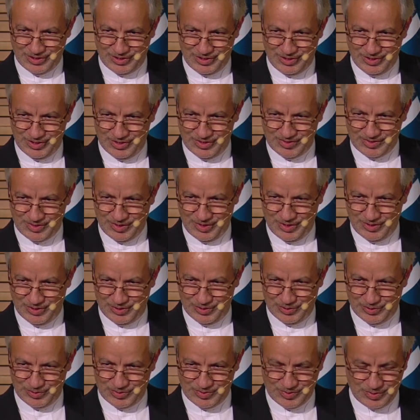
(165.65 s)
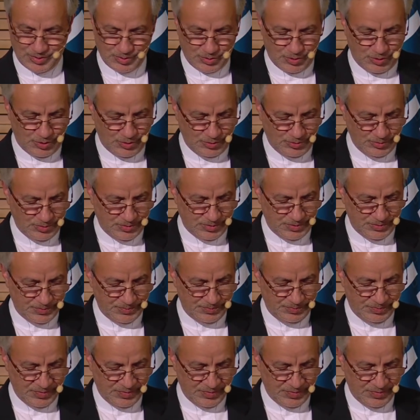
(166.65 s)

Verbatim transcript: T.S. Eliot's quote.